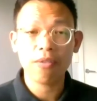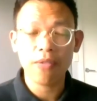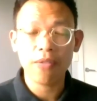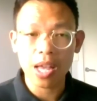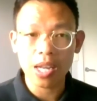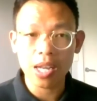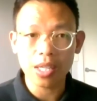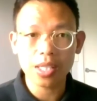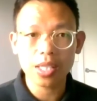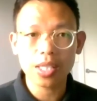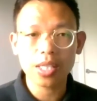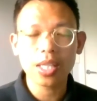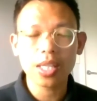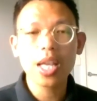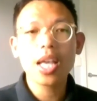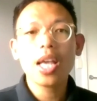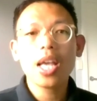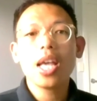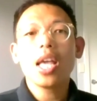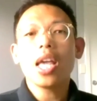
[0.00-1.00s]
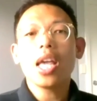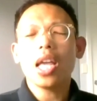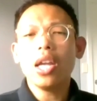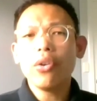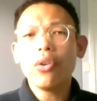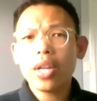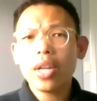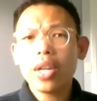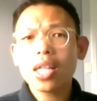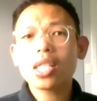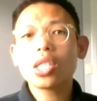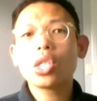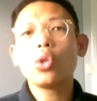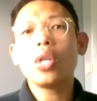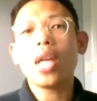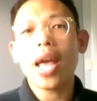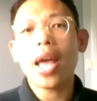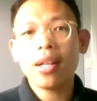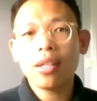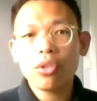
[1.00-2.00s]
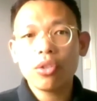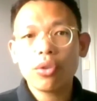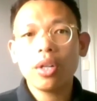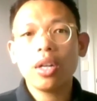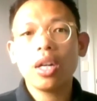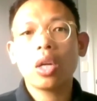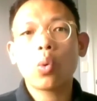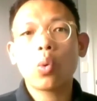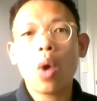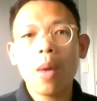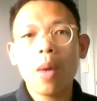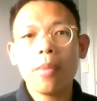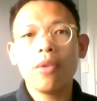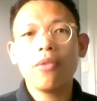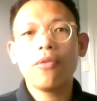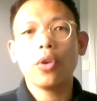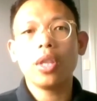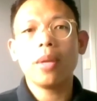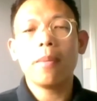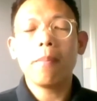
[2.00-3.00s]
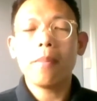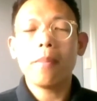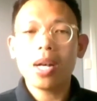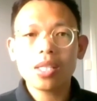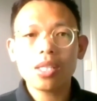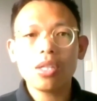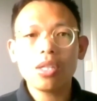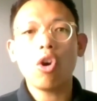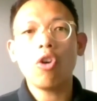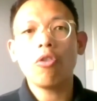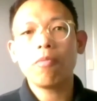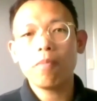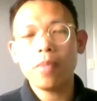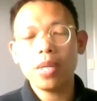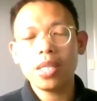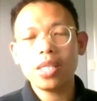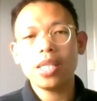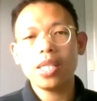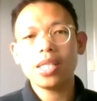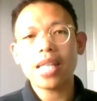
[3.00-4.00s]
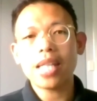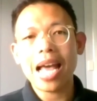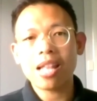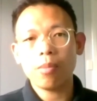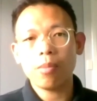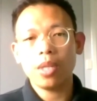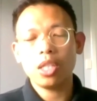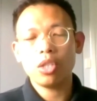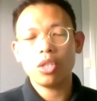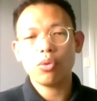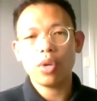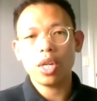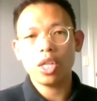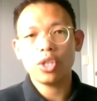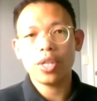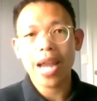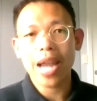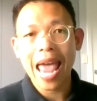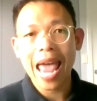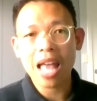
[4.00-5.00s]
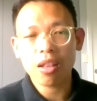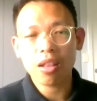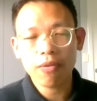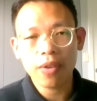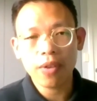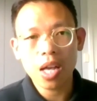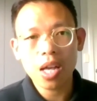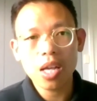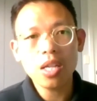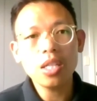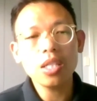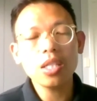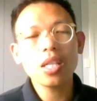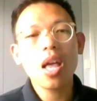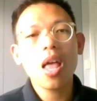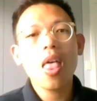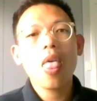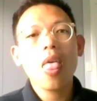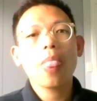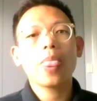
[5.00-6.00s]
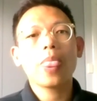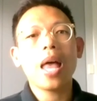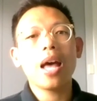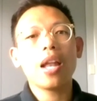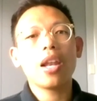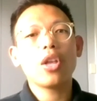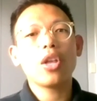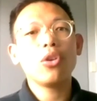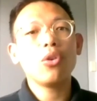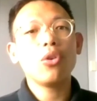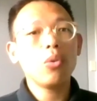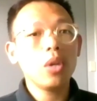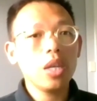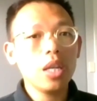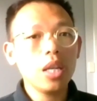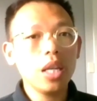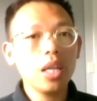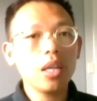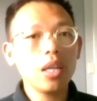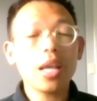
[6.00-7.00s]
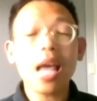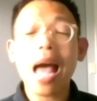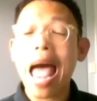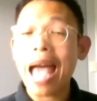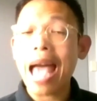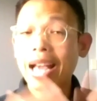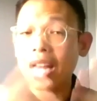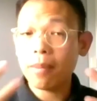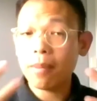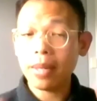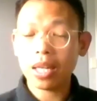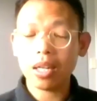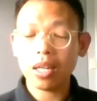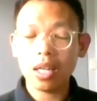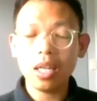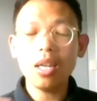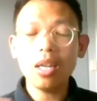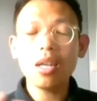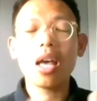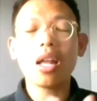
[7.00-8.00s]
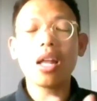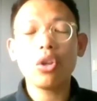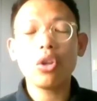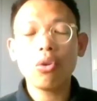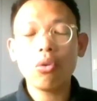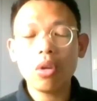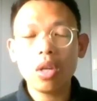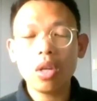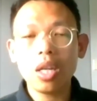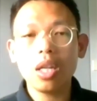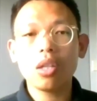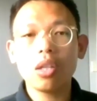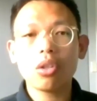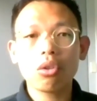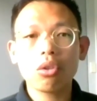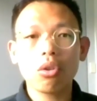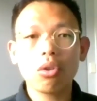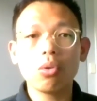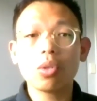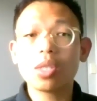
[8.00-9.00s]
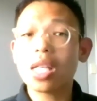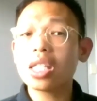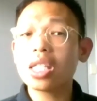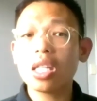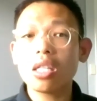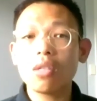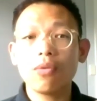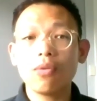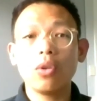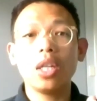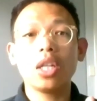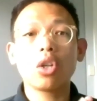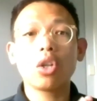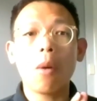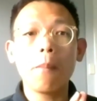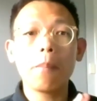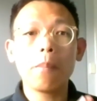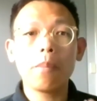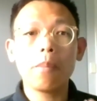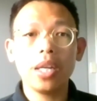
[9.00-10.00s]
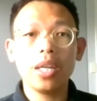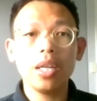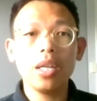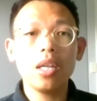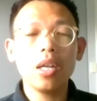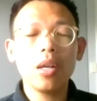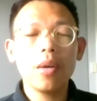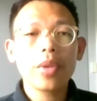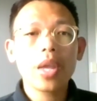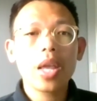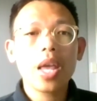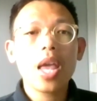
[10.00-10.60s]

Advance. In regards to the entry requirement for the Master of Business Administration Advance, that you need academically, that you need to successfully complete it,